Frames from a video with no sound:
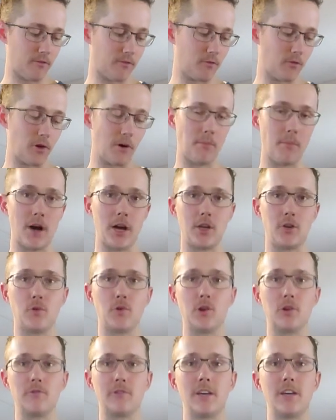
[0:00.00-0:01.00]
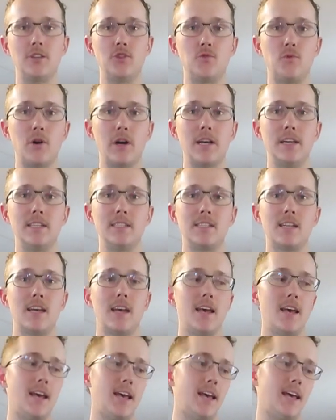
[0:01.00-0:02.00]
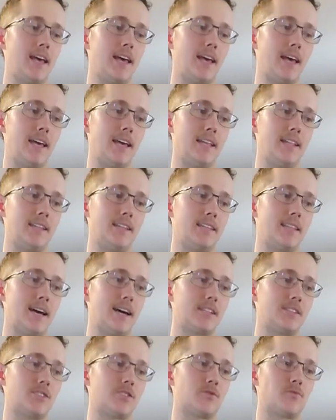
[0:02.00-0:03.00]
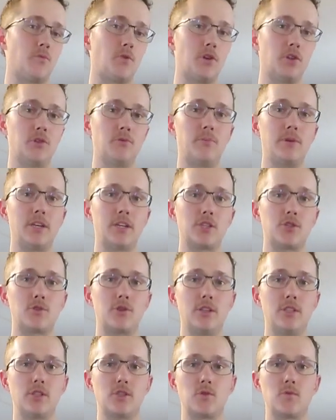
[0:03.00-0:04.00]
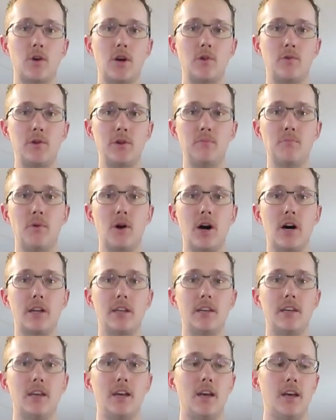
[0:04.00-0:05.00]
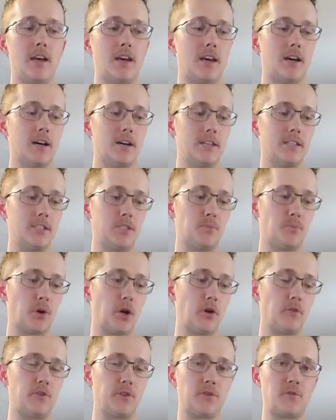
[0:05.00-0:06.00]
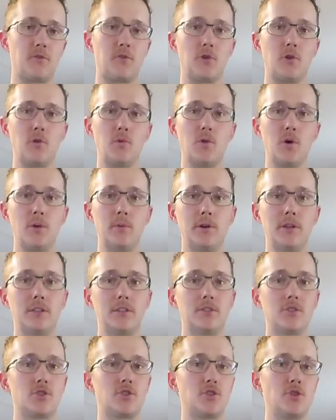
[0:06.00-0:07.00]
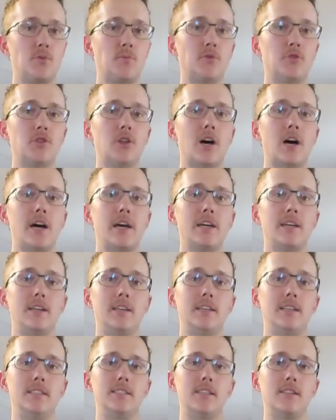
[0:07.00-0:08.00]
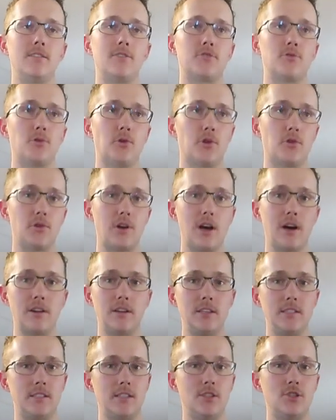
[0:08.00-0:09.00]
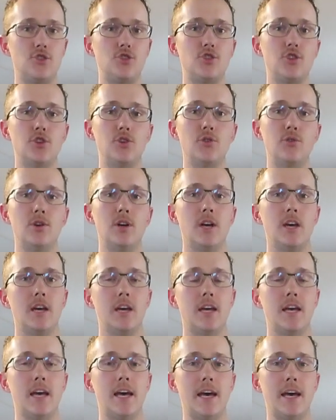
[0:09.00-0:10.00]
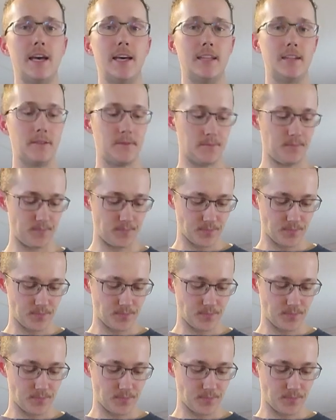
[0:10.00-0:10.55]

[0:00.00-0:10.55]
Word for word: of what my 12 gauge weighs and that's one of the biggest reasons why we bought it. It's perfect for a woman, super light, easy to throw around, easy to shoot, and